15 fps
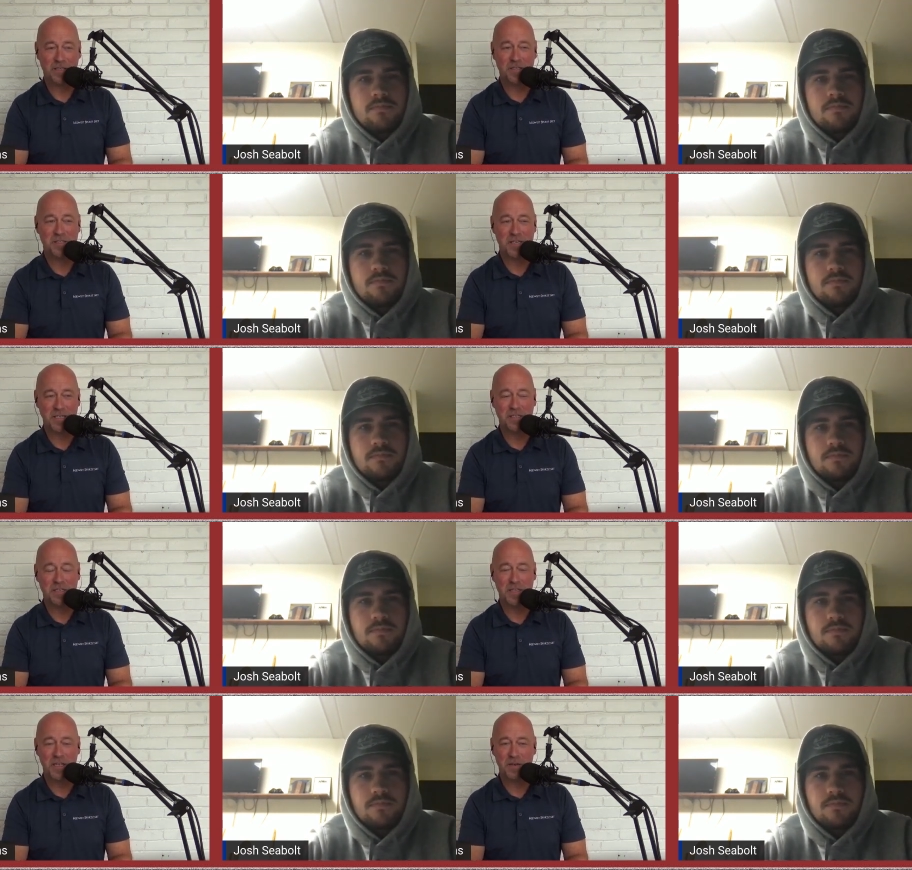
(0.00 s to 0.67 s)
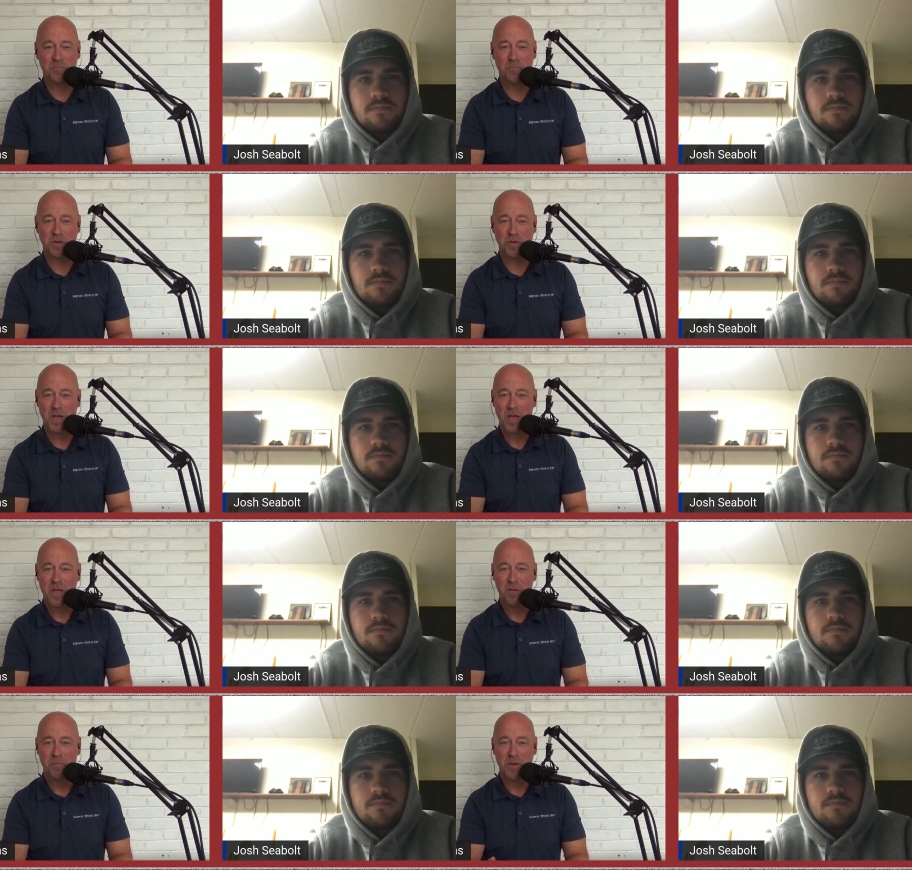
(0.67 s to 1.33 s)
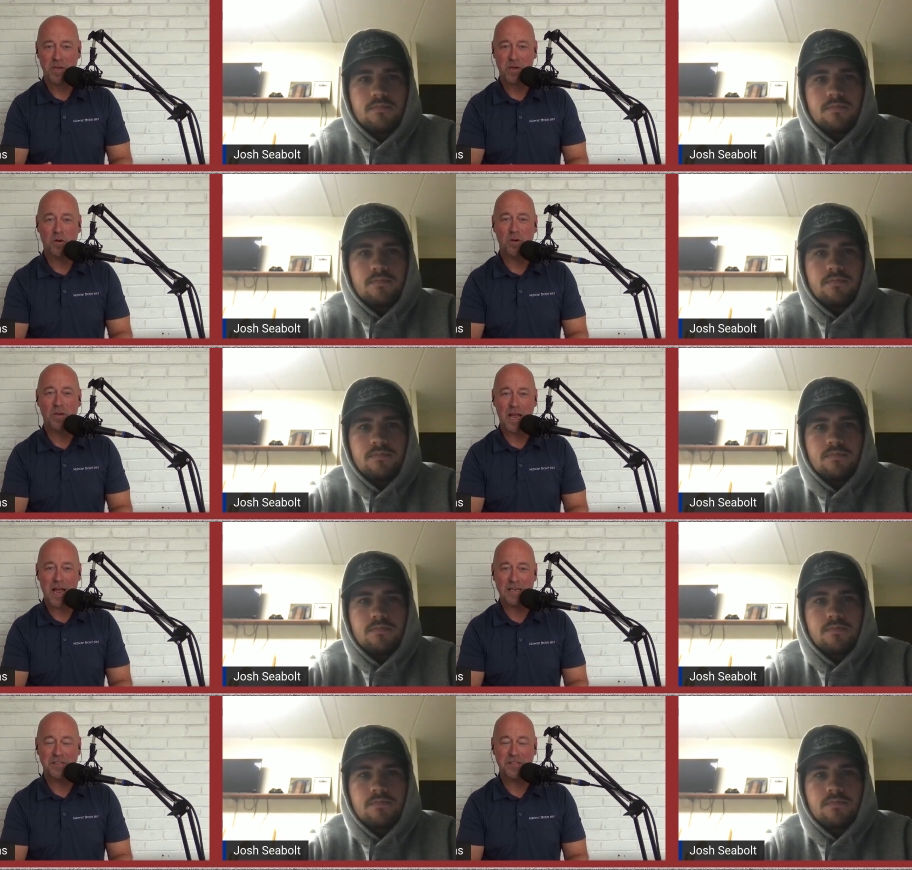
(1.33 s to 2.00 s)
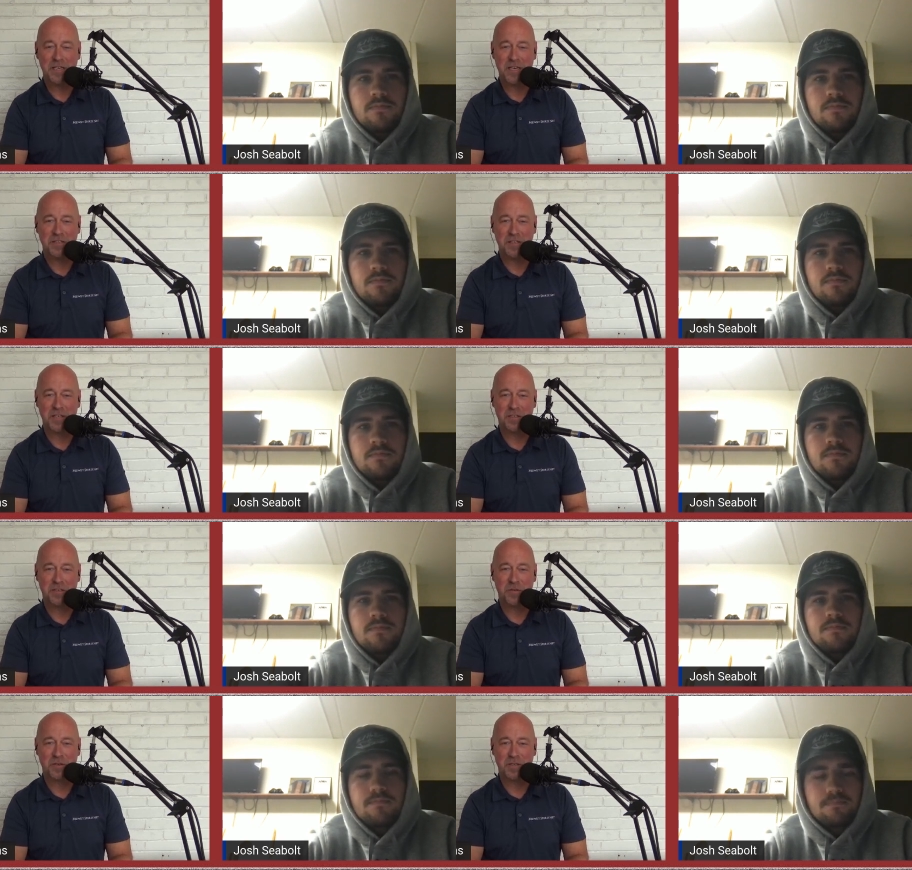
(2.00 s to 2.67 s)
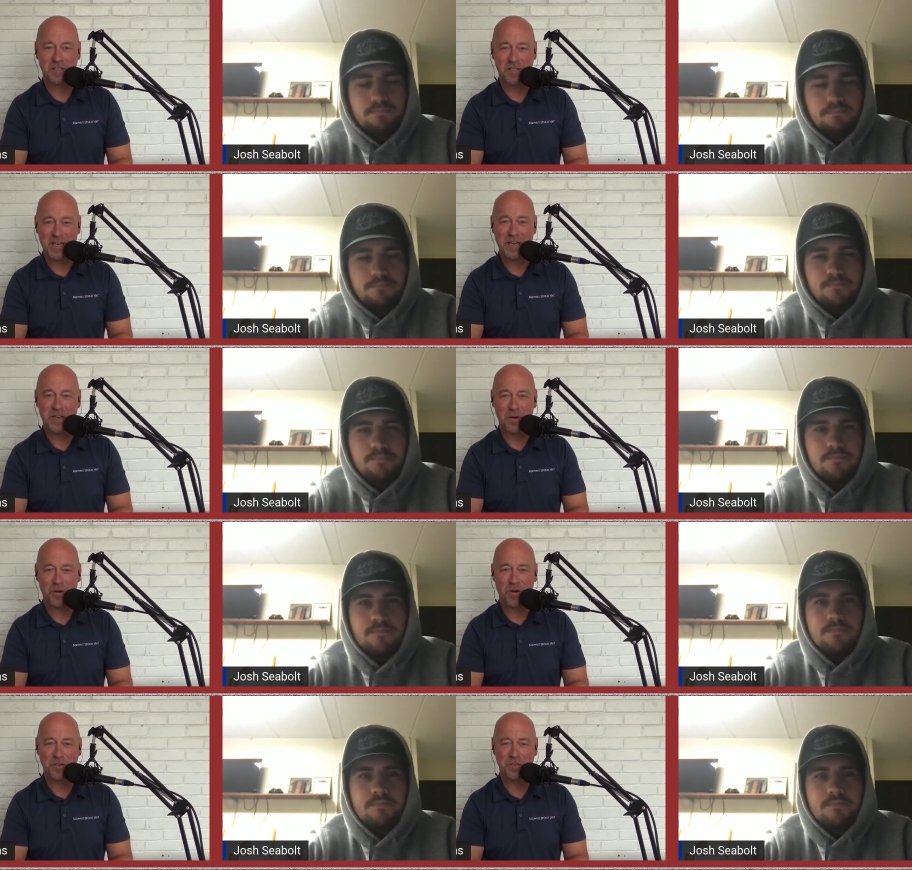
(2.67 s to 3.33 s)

Speaker 1: This season then would be your last season as you're a senior.